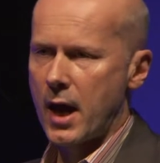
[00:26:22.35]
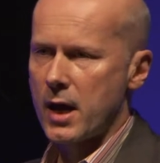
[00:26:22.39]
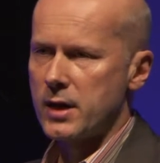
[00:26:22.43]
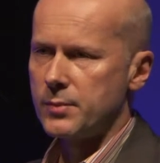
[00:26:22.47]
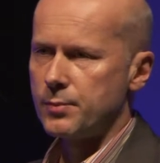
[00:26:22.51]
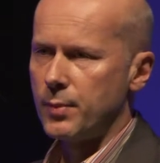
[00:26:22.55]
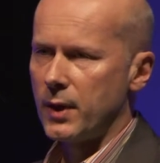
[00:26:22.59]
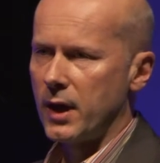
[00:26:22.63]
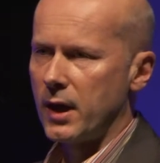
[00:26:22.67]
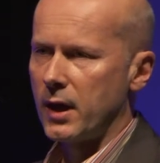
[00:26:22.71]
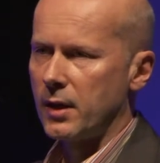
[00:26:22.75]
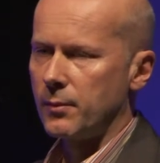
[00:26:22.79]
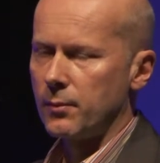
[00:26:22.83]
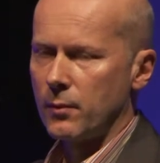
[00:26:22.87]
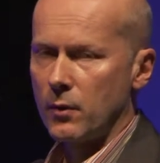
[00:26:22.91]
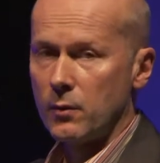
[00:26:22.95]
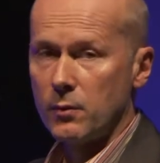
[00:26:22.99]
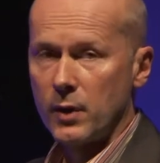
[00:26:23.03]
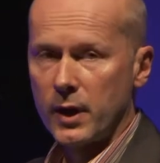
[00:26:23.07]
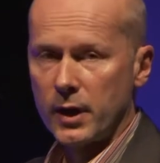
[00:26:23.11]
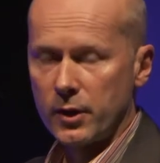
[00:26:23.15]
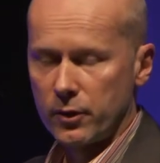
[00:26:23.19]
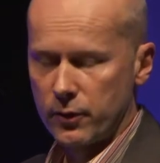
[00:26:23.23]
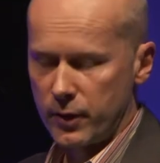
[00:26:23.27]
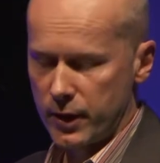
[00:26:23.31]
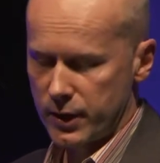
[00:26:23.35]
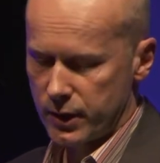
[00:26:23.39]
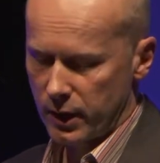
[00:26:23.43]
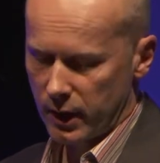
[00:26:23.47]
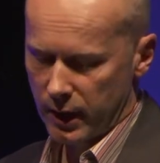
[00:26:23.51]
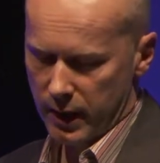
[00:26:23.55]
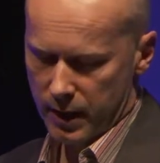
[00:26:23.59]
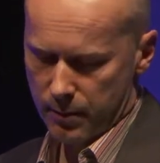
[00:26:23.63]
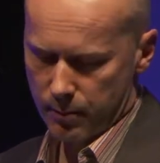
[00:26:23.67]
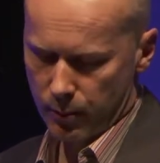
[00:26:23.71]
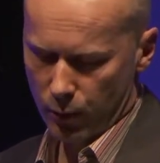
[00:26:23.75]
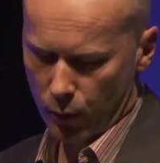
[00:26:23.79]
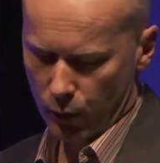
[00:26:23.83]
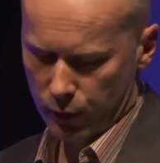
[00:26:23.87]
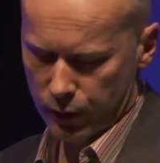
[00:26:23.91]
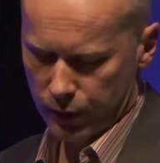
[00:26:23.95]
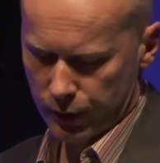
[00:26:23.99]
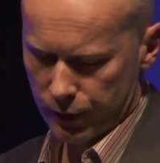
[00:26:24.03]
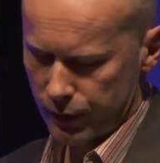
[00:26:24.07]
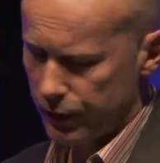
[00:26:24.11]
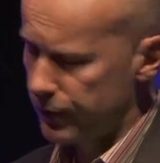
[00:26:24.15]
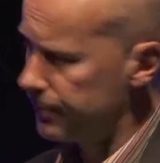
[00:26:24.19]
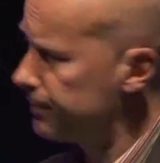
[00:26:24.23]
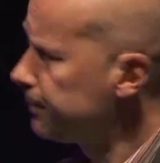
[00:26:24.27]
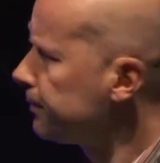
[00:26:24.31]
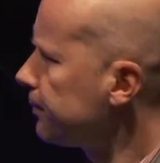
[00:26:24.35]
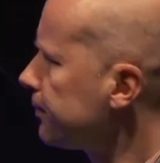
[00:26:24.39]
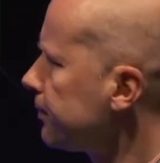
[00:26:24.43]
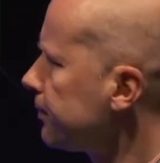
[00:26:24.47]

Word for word: as being increasingly important.